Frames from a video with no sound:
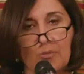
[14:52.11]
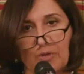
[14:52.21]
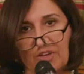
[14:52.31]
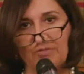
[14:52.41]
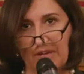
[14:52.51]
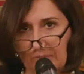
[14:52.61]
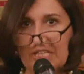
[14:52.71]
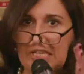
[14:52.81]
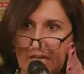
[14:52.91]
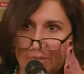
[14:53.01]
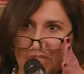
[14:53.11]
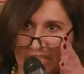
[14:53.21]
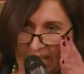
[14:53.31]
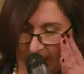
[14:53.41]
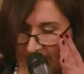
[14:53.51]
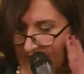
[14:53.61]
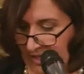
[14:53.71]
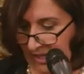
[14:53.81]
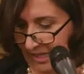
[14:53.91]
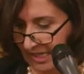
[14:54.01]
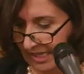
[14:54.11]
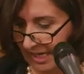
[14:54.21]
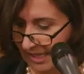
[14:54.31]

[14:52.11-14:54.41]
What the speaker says: My family came to Canada in